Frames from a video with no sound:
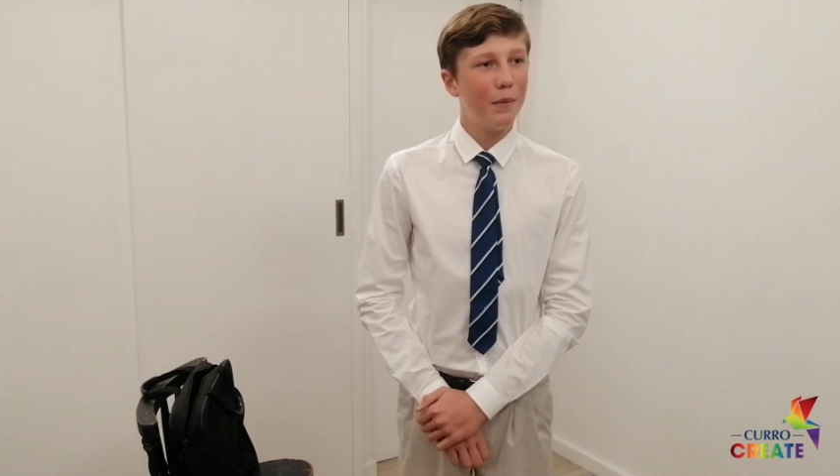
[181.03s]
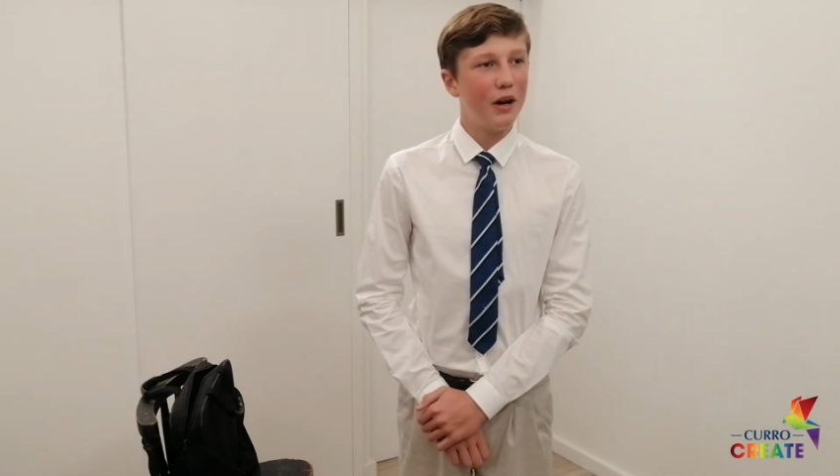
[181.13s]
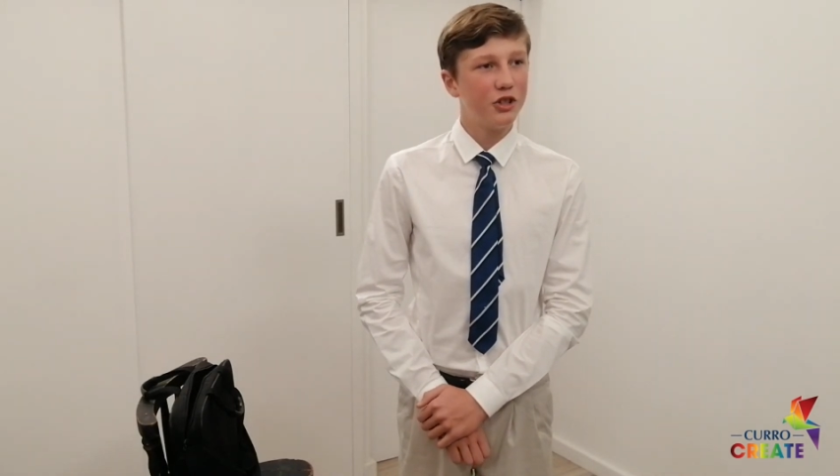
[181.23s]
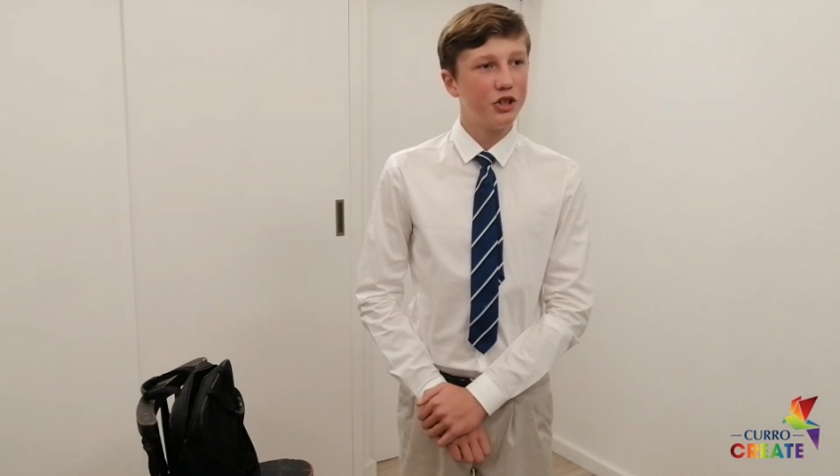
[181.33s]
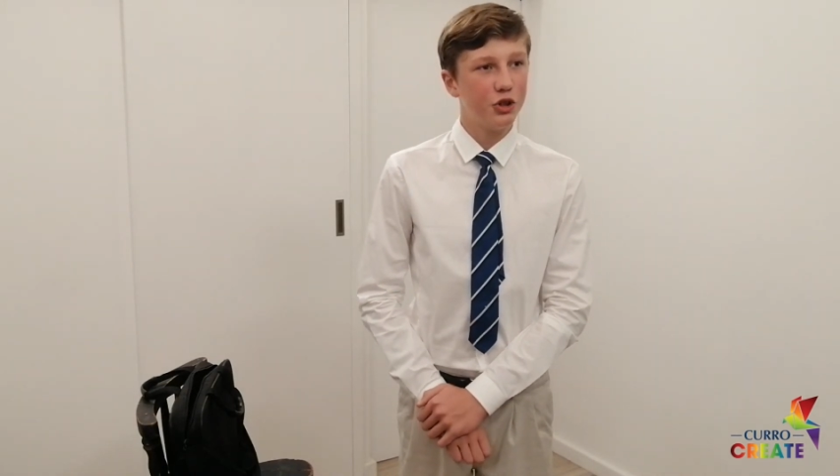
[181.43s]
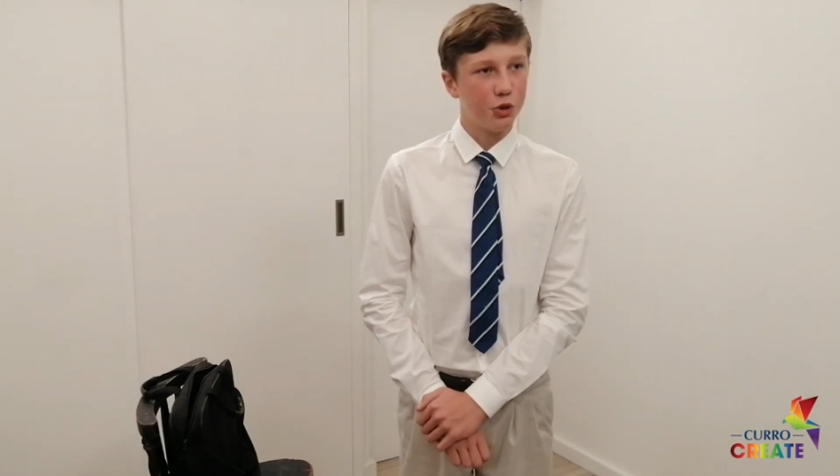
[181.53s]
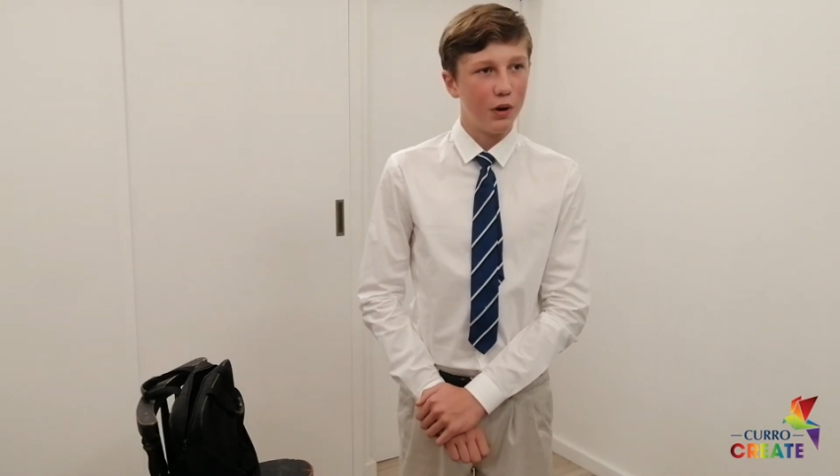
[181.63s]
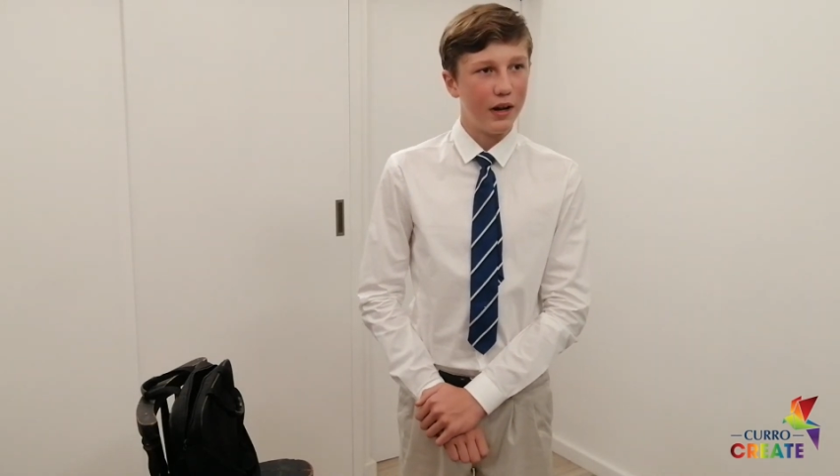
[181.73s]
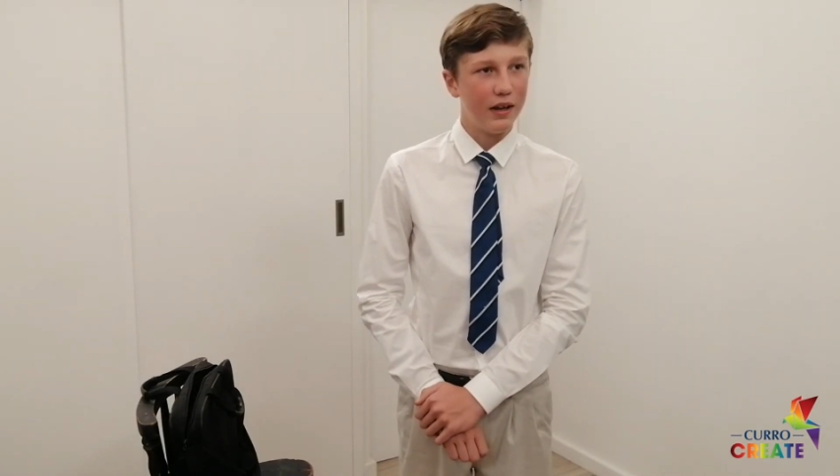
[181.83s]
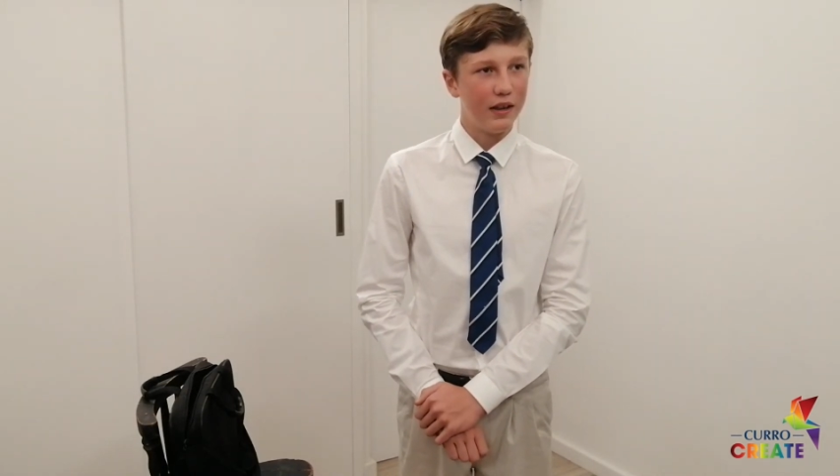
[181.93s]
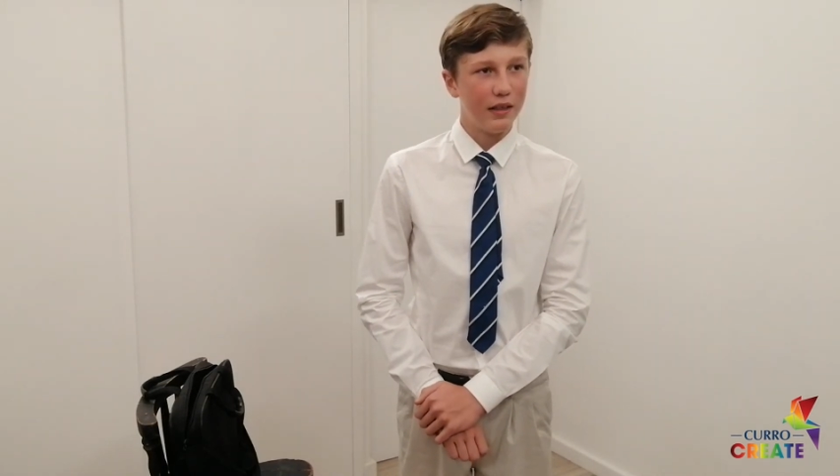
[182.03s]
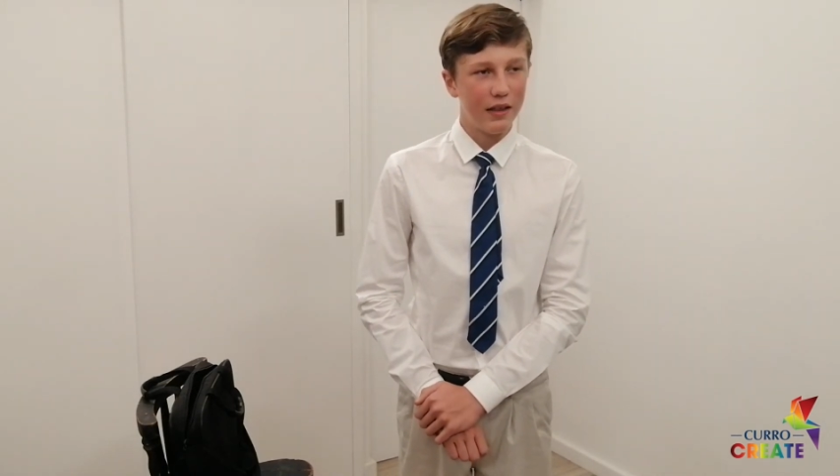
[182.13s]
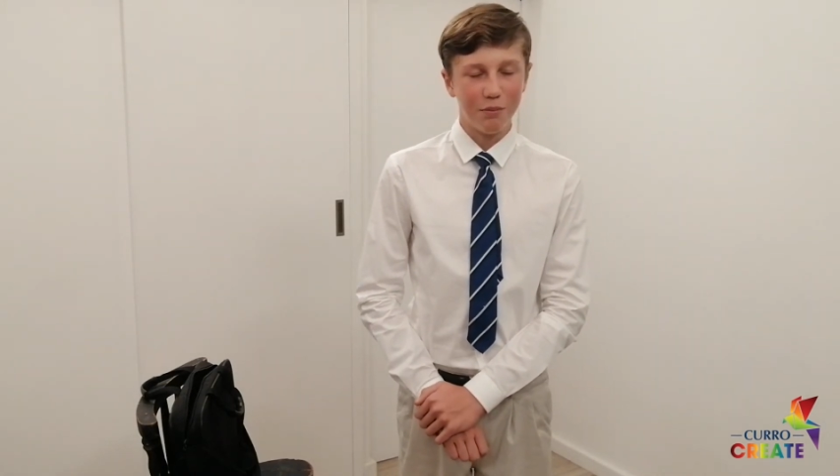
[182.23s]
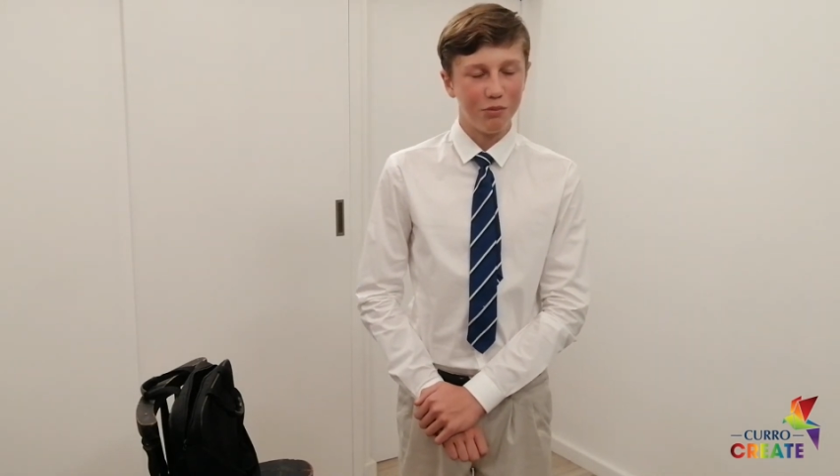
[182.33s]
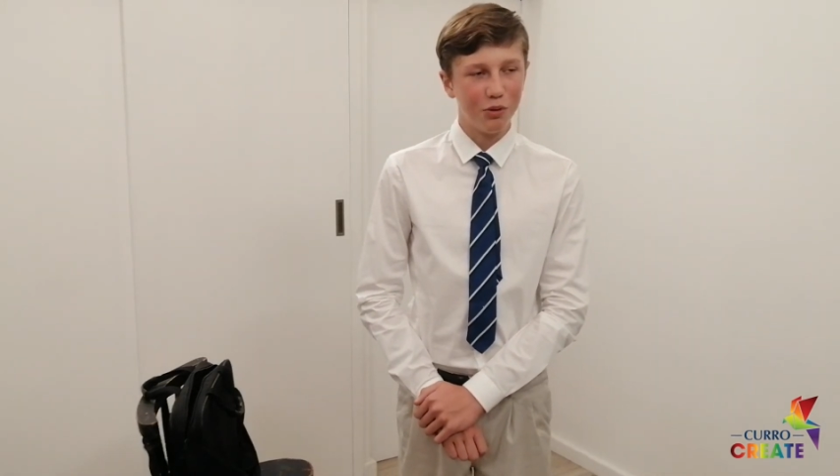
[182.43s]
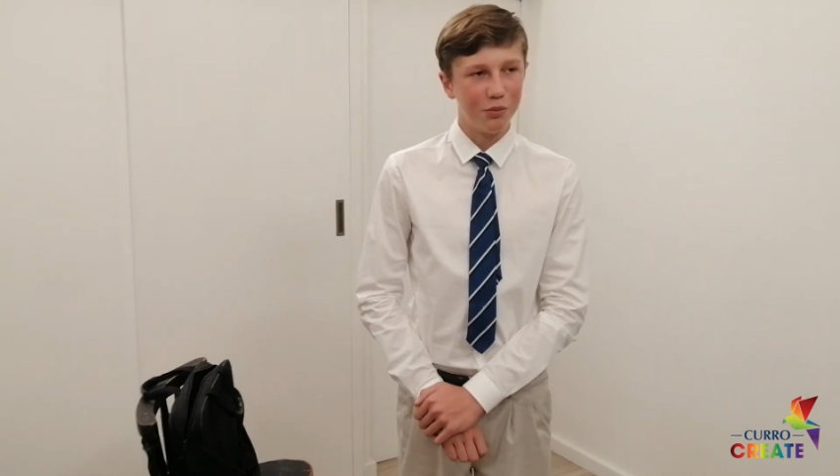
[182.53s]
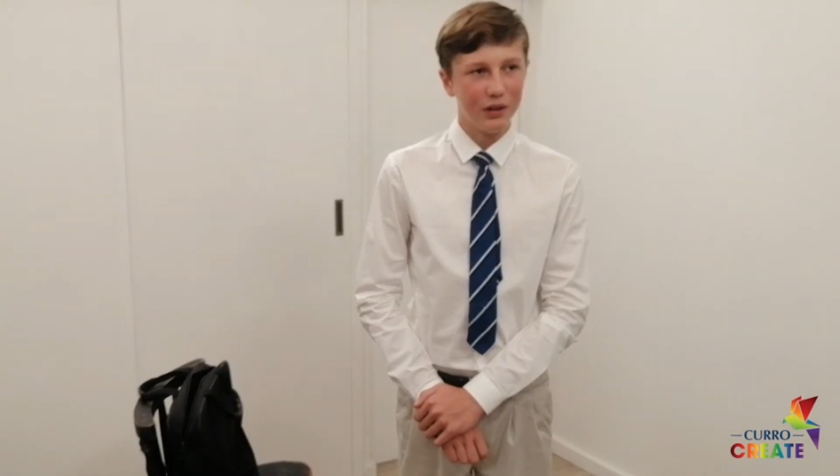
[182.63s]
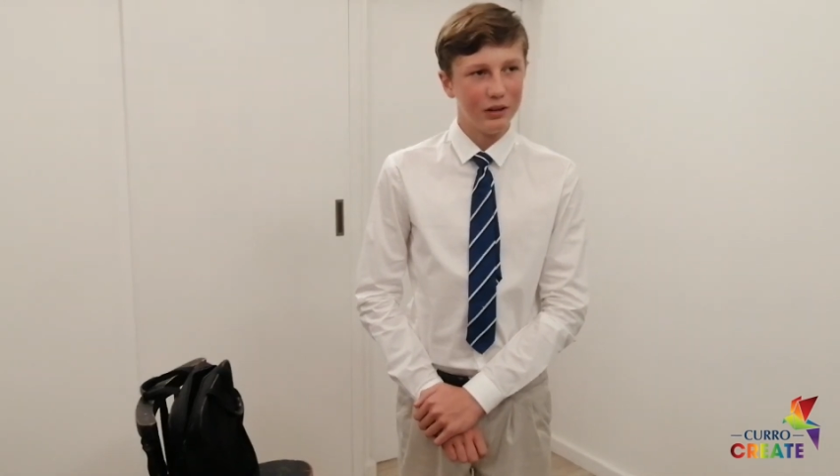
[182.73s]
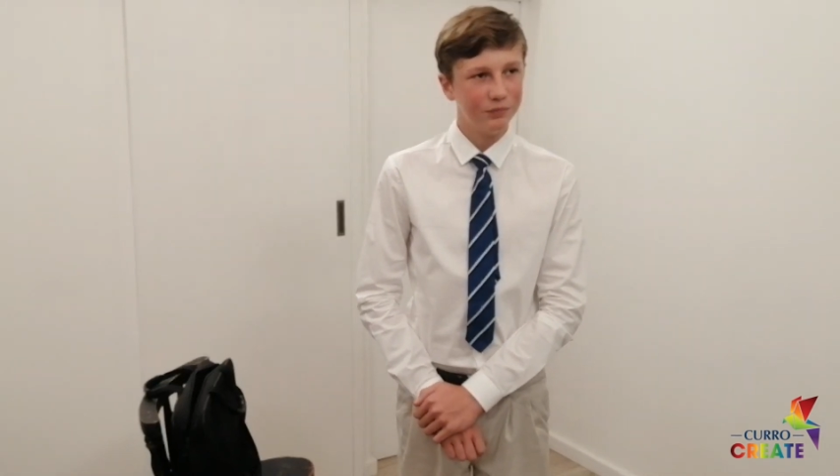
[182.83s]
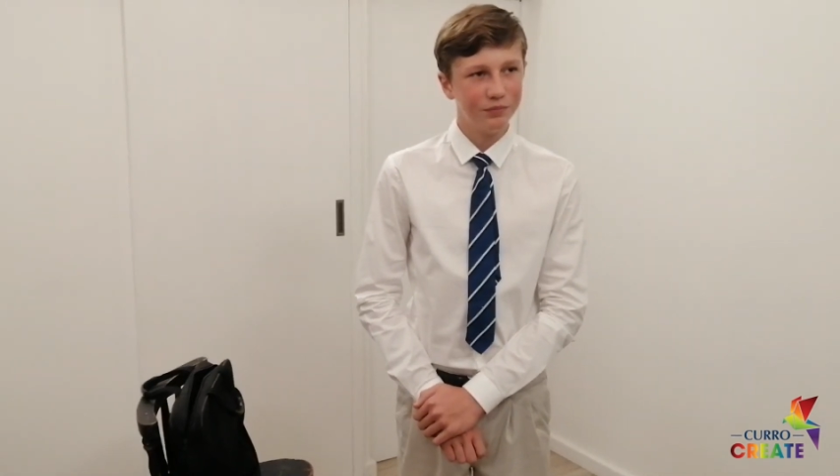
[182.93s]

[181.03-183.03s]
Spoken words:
much joy that brought me.